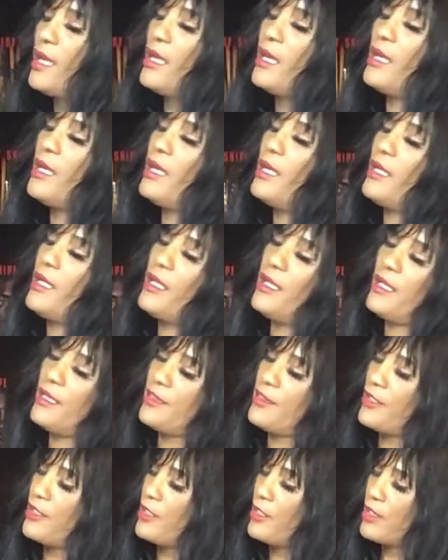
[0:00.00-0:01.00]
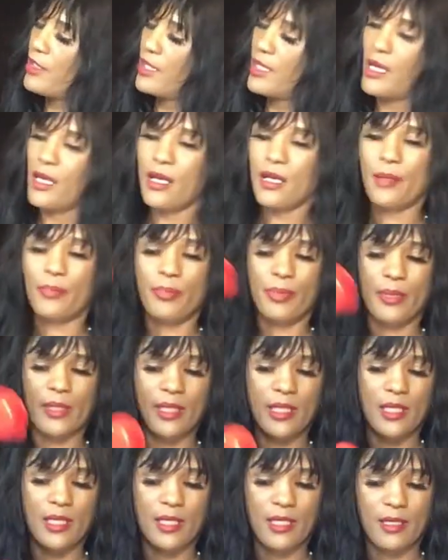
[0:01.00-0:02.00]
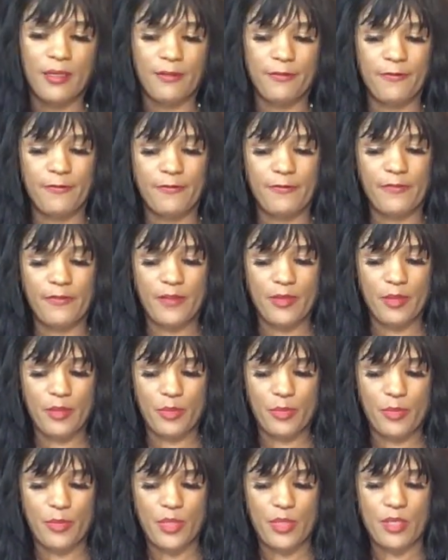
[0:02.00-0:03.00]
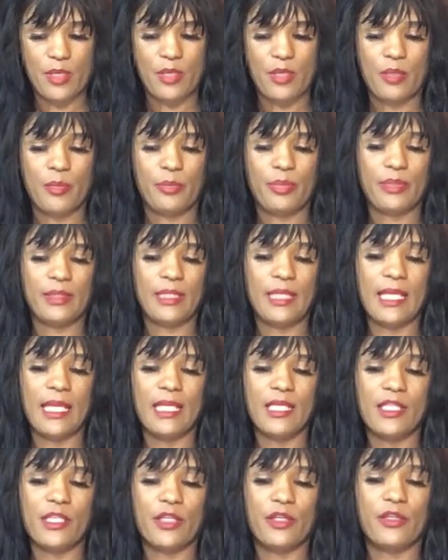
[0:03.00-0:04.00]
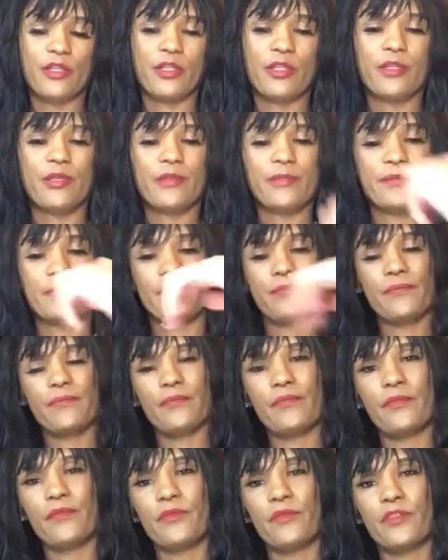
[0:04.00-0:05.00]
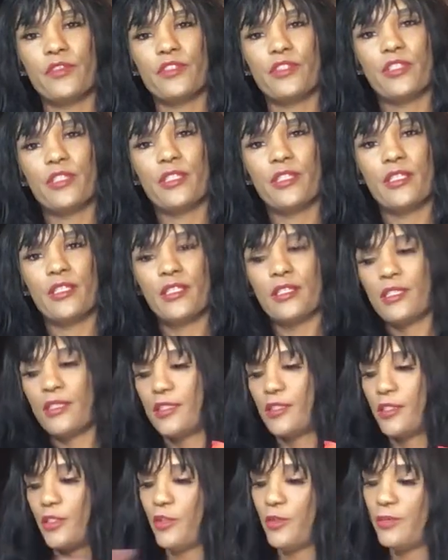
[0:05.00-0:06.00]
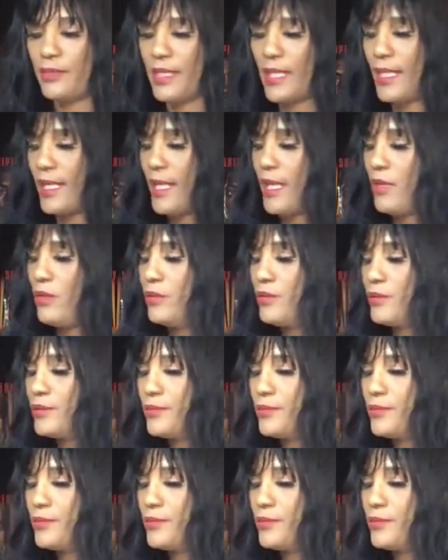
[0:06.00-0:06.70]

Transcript: a uh, third cup of plain yogurt. Journey gonna scoop that out.